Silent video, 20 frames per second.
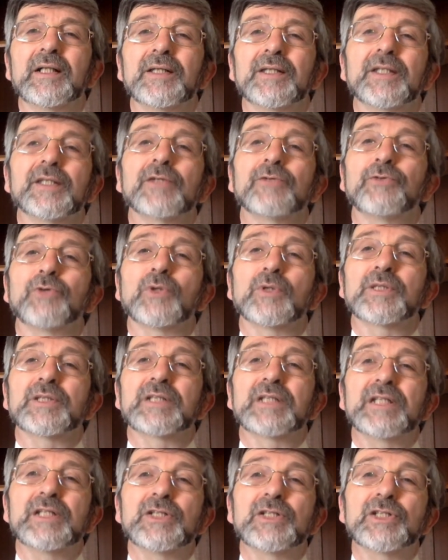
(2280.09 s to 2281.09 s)
that the false
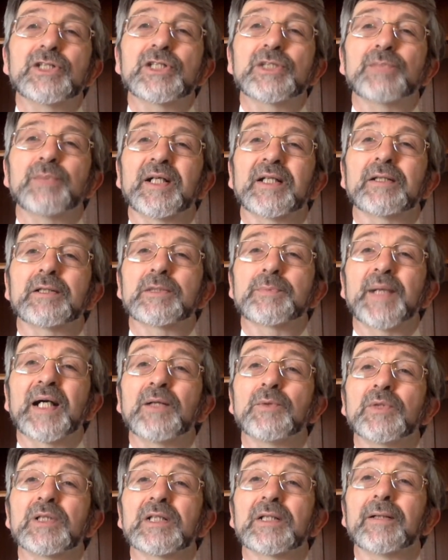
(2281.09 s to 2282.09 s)
teachers might
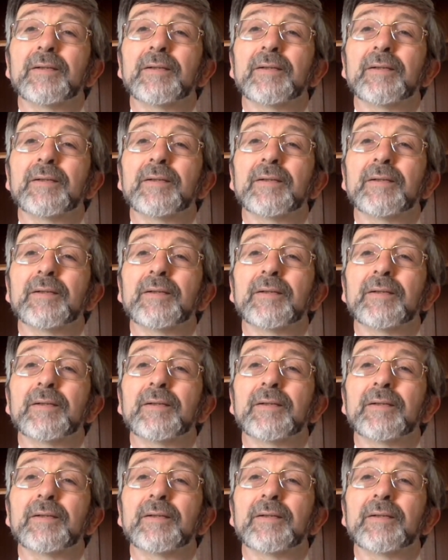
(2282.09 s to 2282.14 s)
spout.